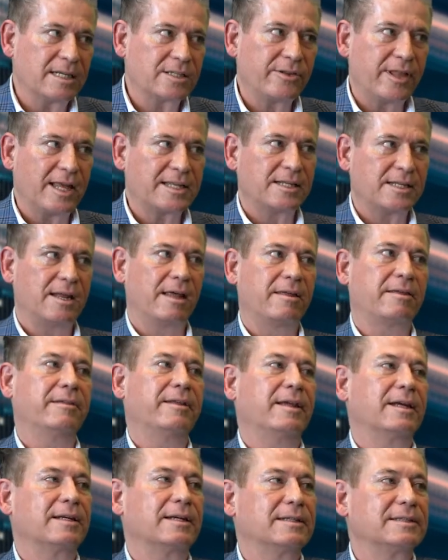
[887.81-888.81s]
So that's another
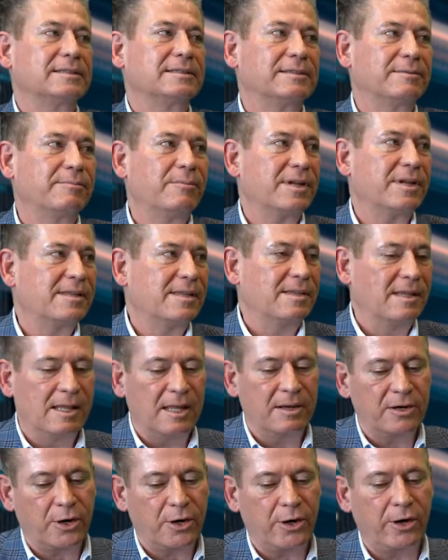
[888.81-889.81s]
thing is with
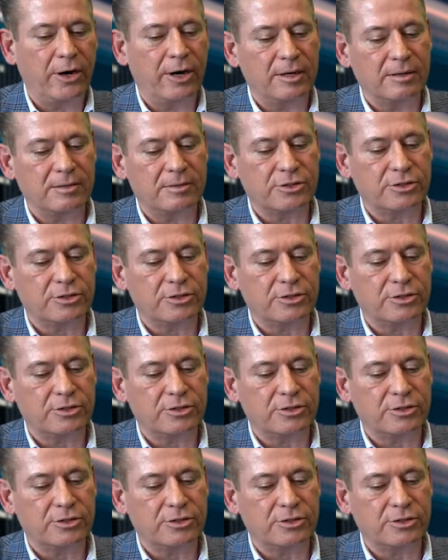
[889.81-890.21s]
the current